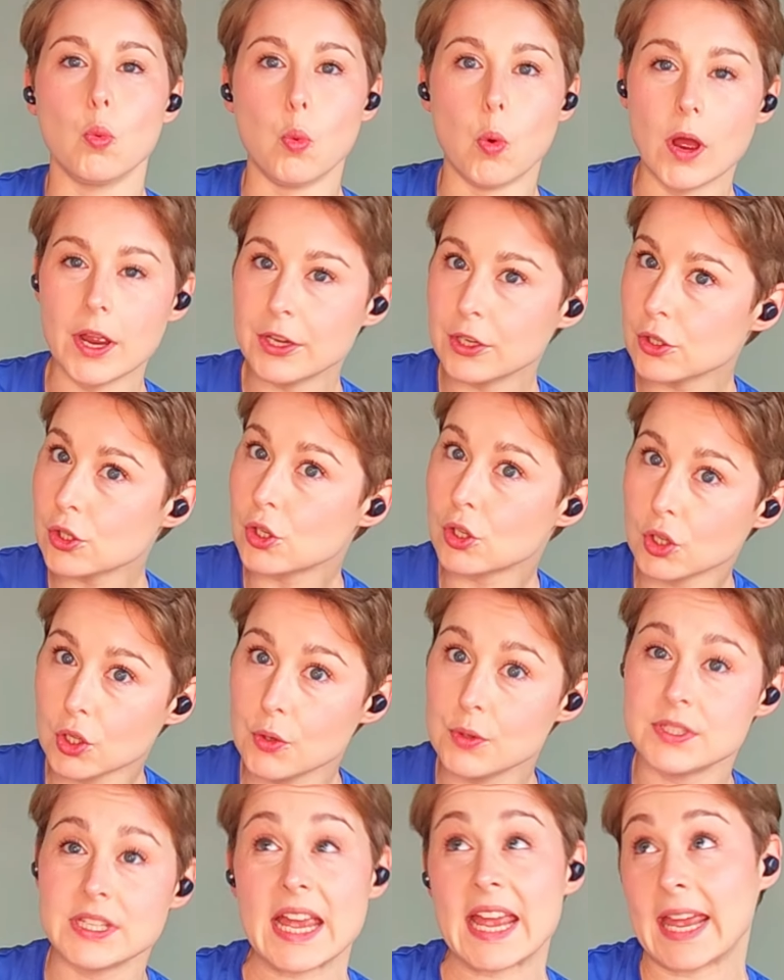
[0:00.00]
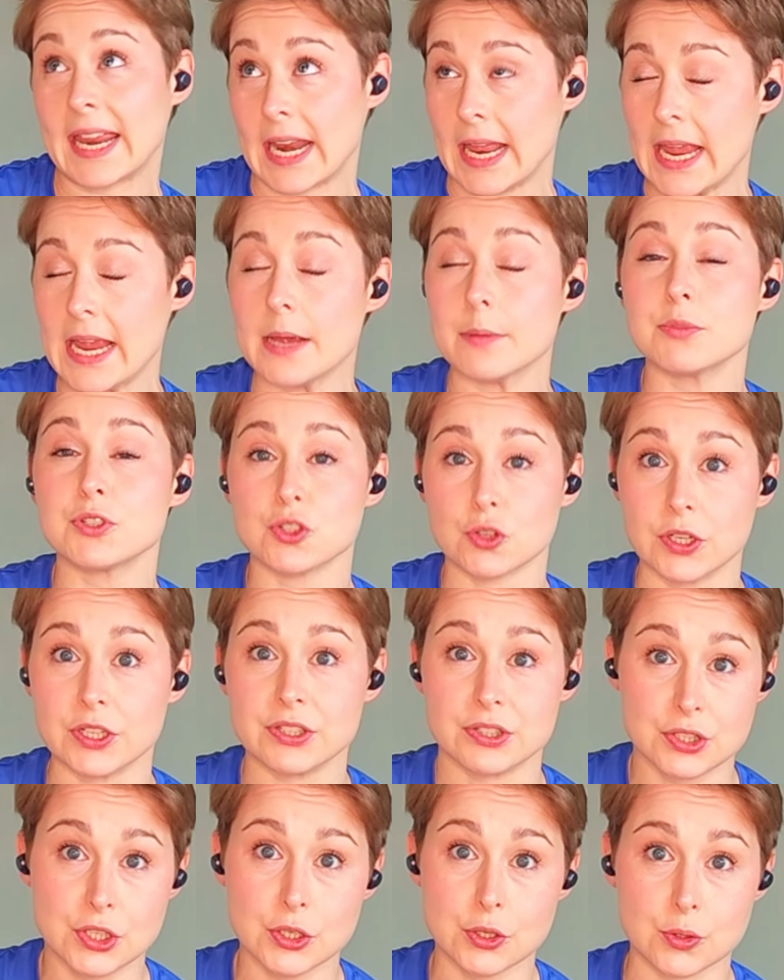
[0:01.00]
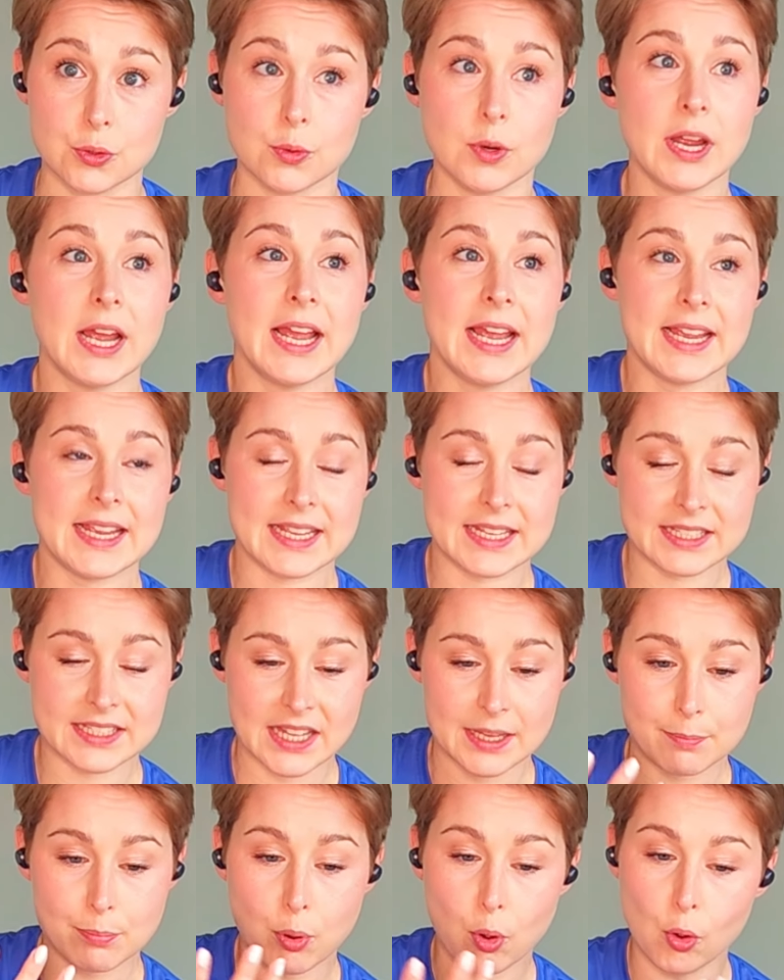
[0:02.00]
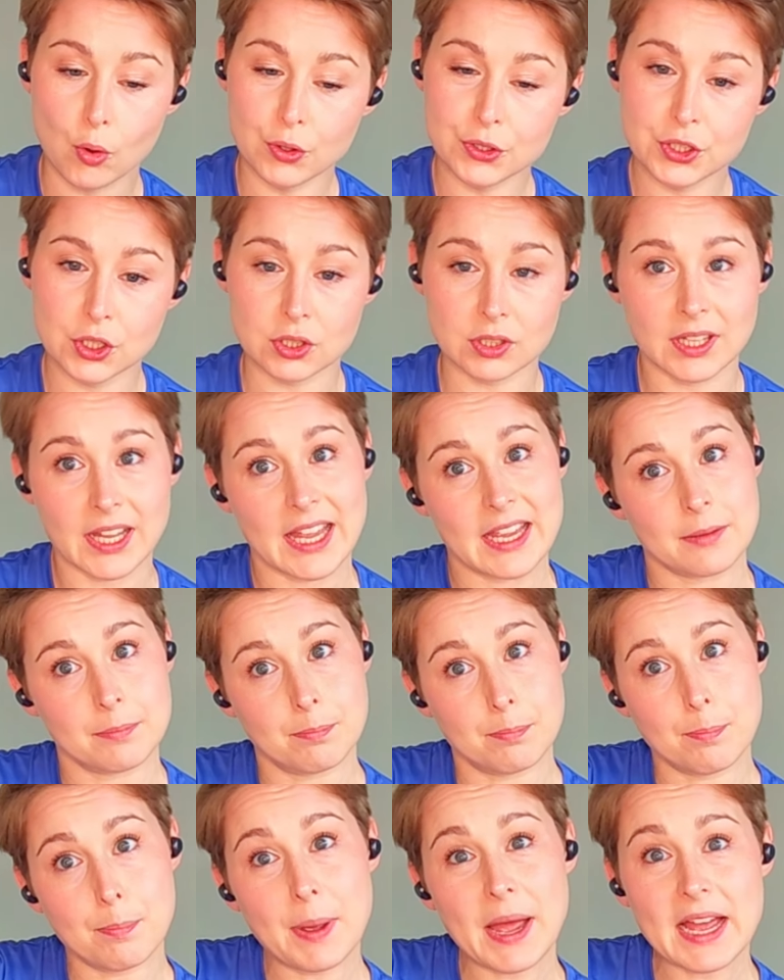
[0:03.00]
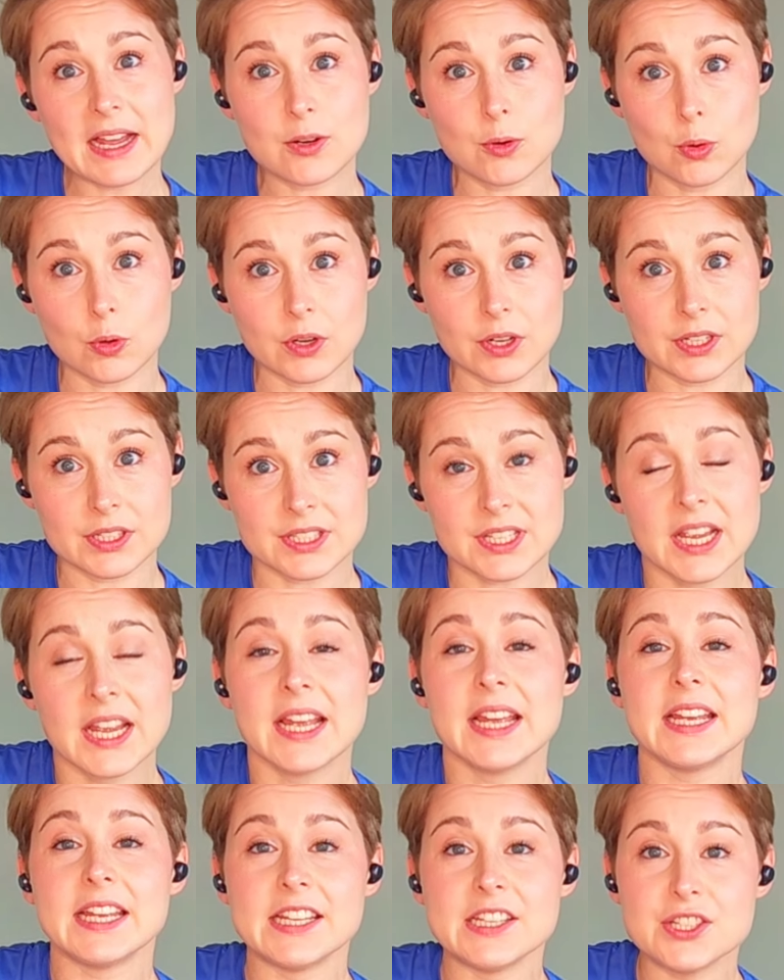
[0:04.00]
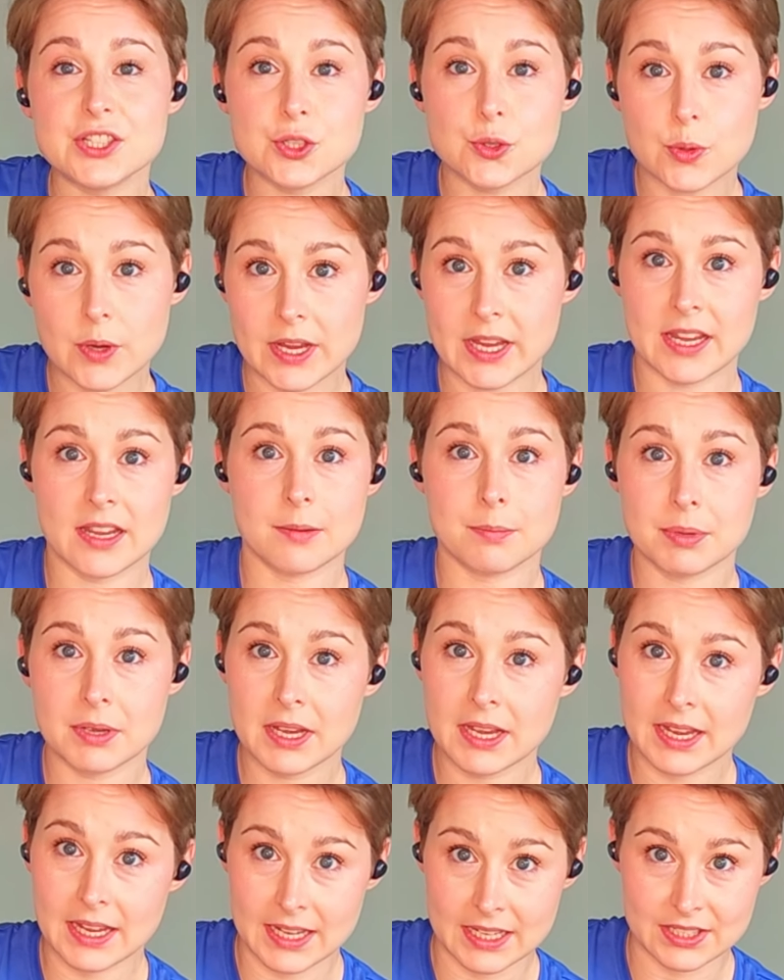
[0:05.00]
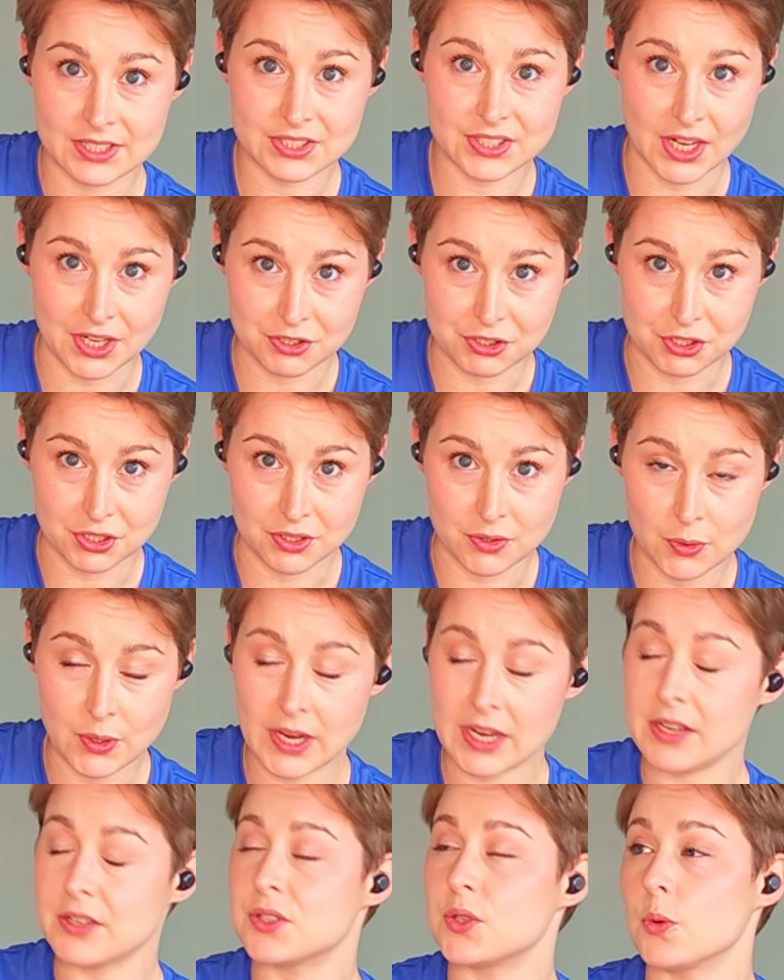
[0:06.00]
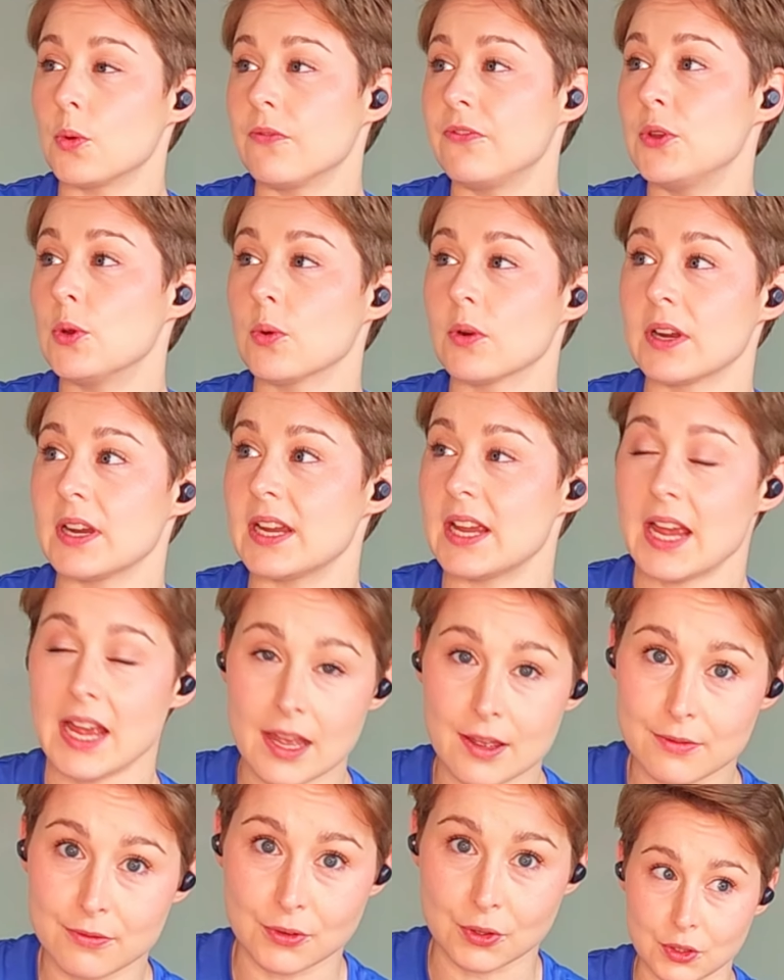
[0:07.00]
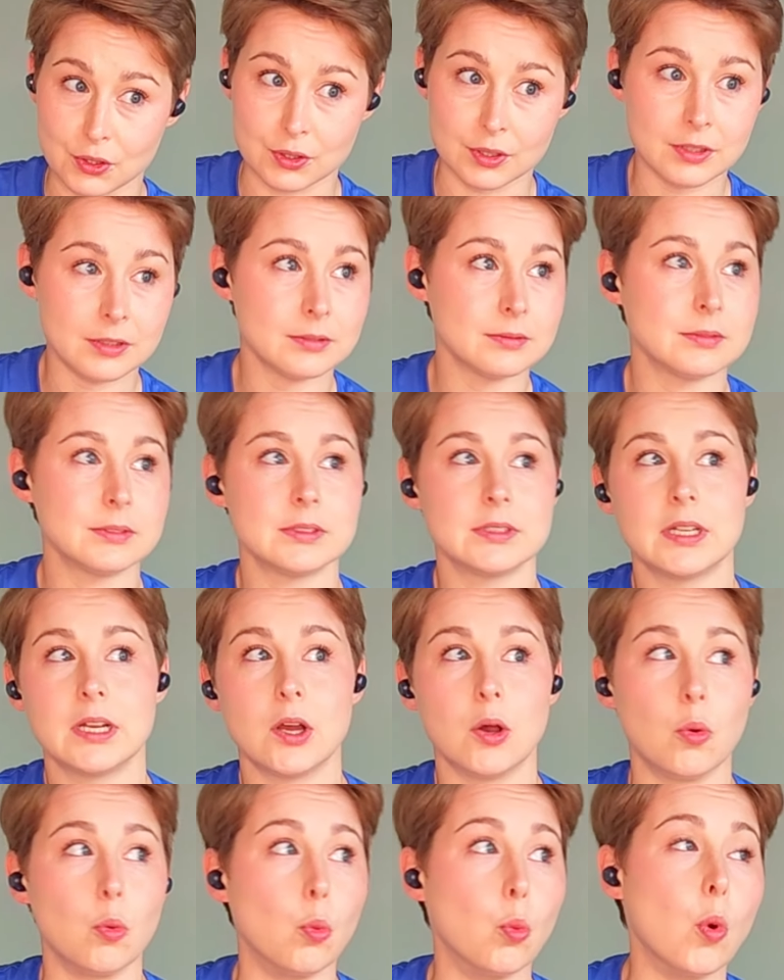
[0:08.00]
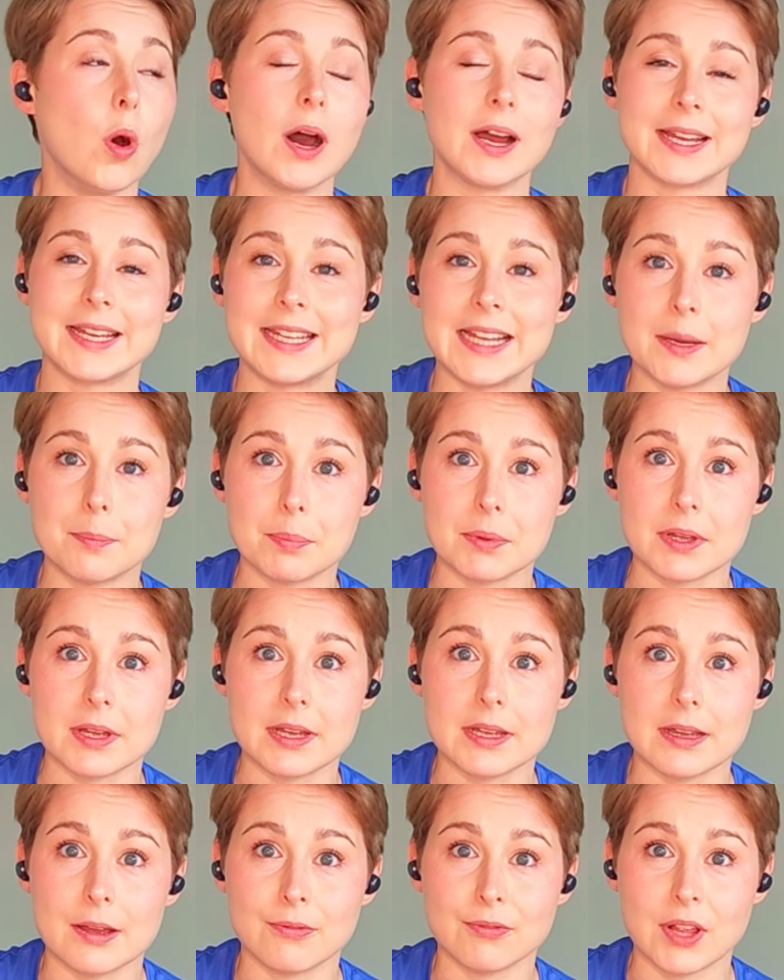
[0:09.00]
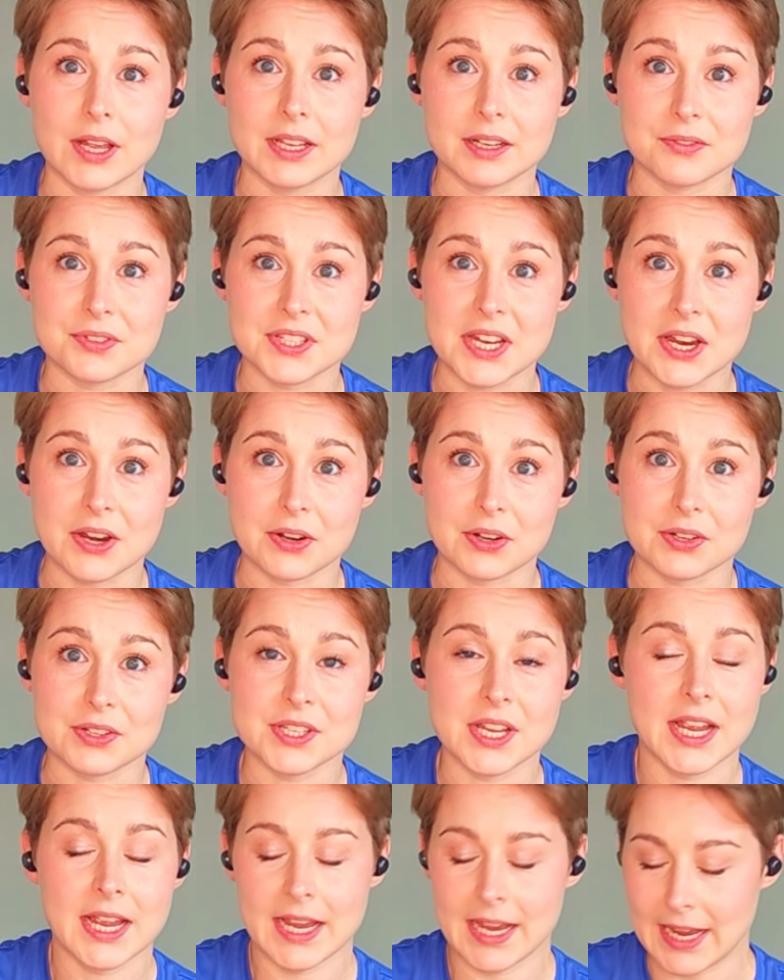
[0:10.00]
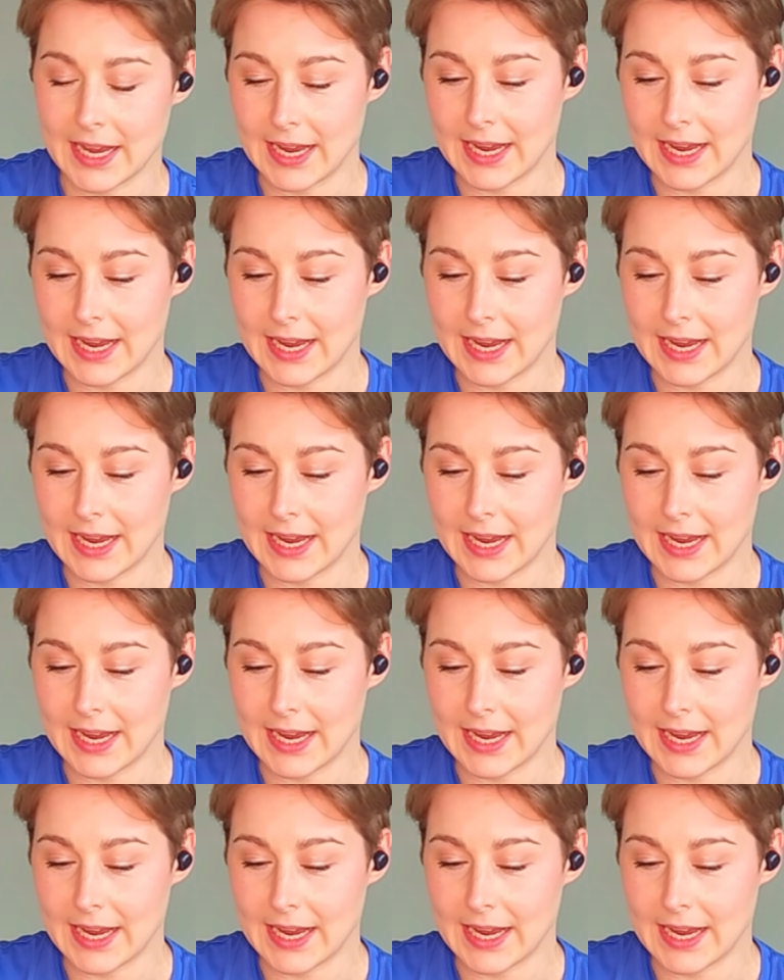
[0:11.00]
what your glutes and hamstrings do is they pull your leg backwards into hip extension. Okay, so if you were ever walking up a flight of stairs,